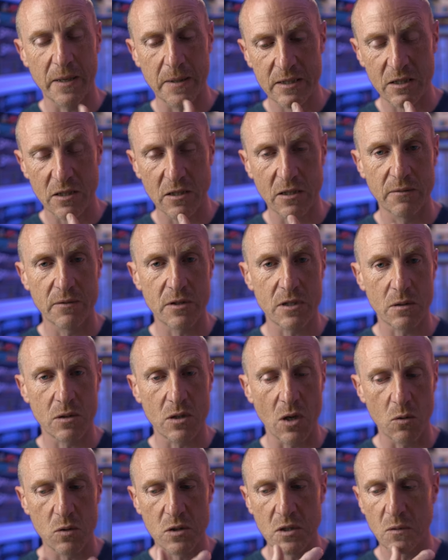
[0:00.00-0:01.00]
It's going to give you some
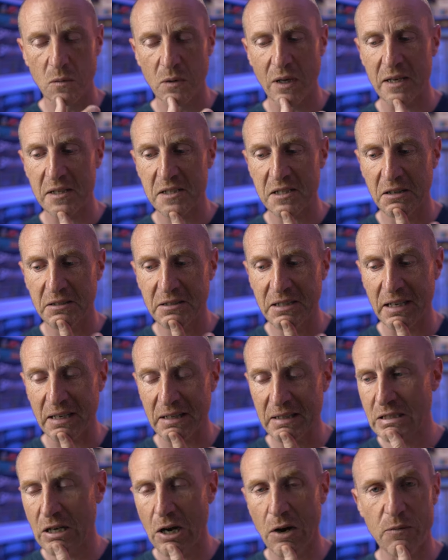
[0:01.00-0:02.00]
goals and all that. So yeah,
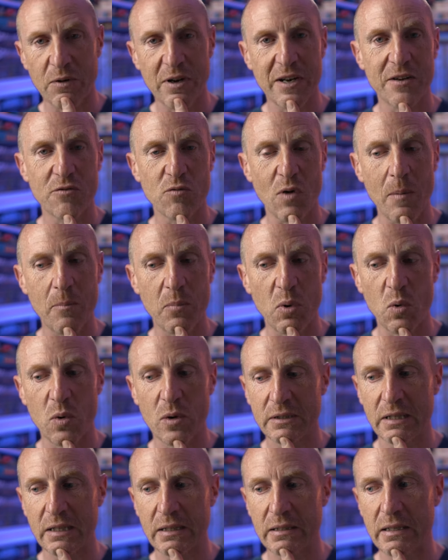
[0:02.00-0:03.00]
can't really grumble
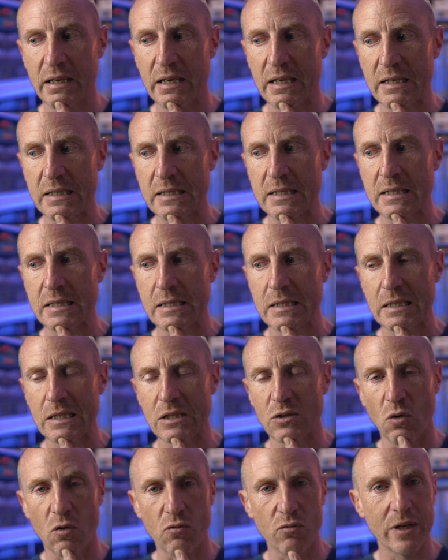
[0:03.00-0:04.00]
that there's
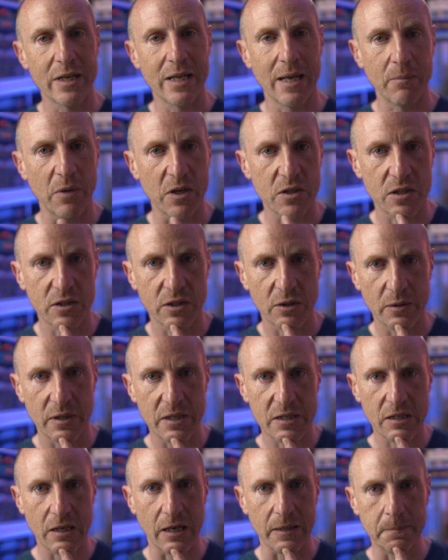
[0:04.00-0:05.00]
not really that much to do in
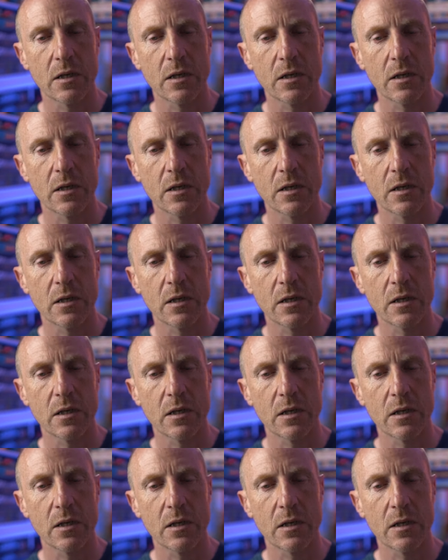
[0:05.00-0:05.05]
this game.